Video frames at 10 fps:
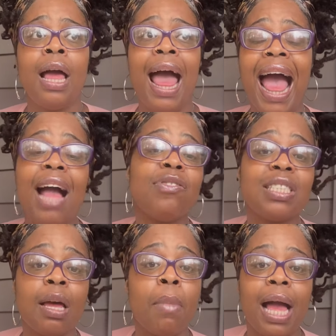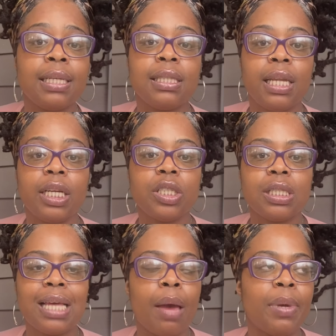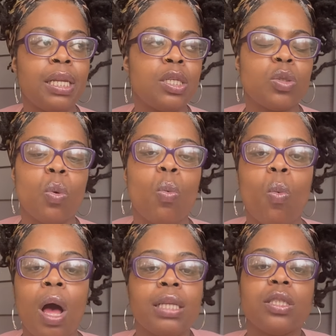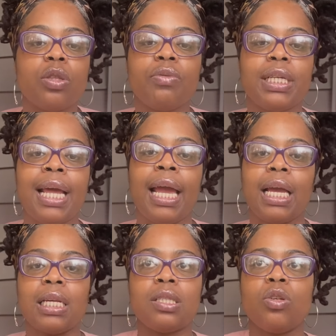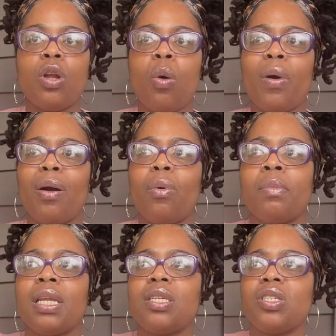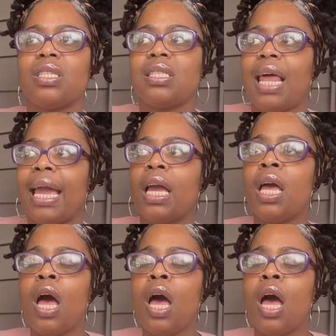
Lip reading: have some isolation time, at least 1 to 3 days, you know, where a woman is just like